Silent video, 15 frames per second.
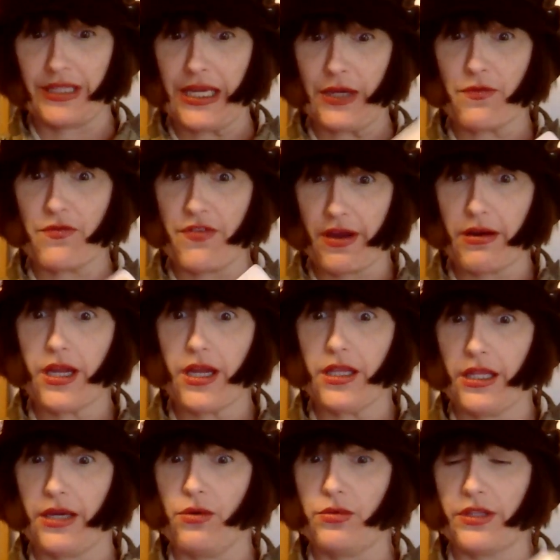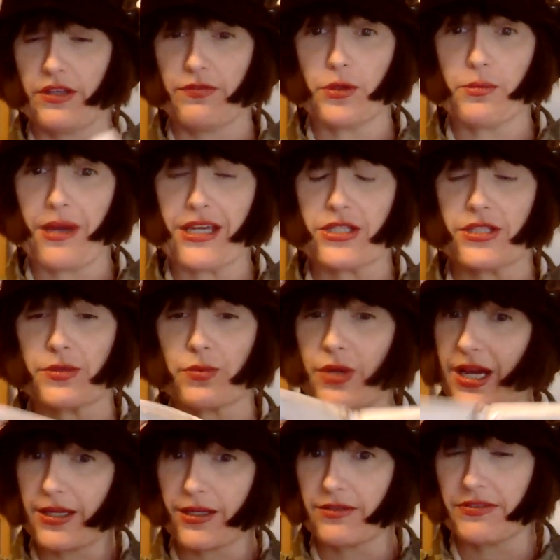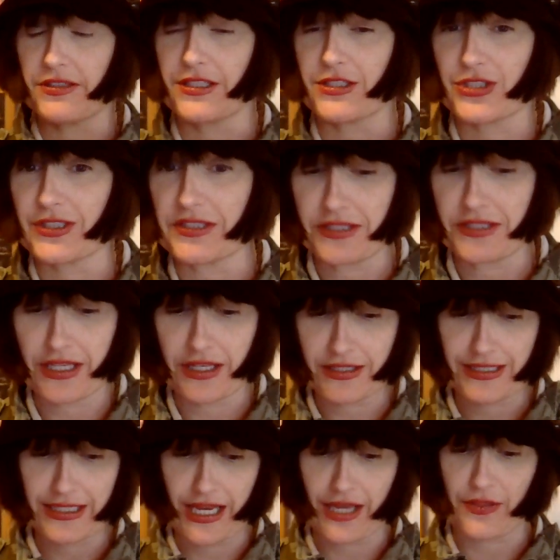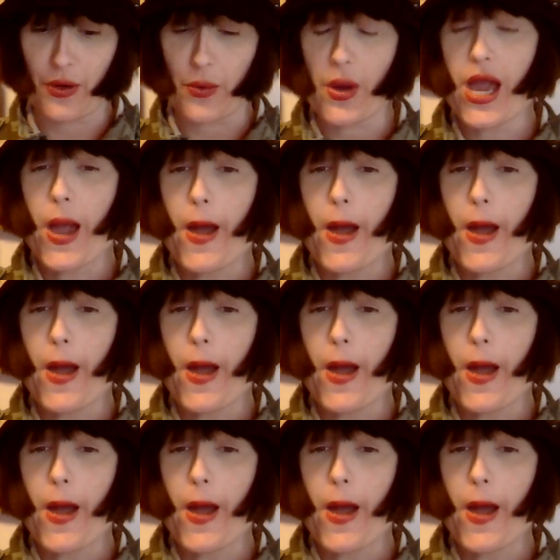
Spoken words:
only a few pages. We're not going to finish today though.